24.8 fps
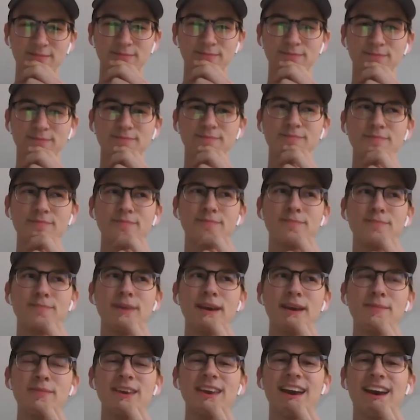
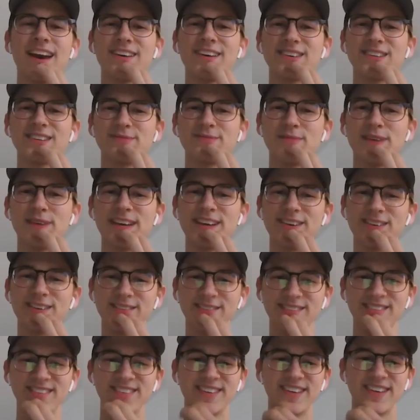Maybe Alex
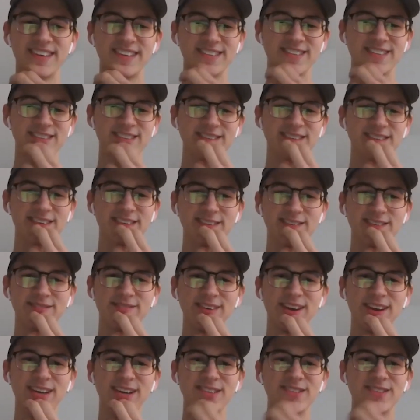Megos is just a
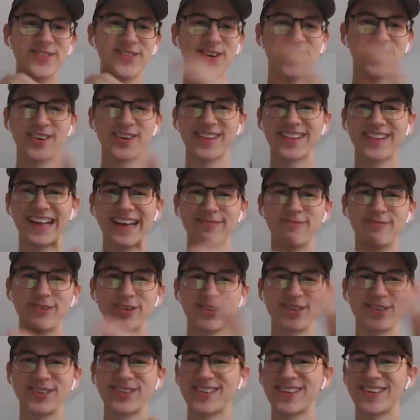very strong
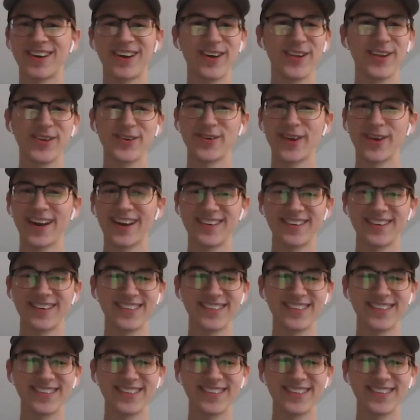climber all around.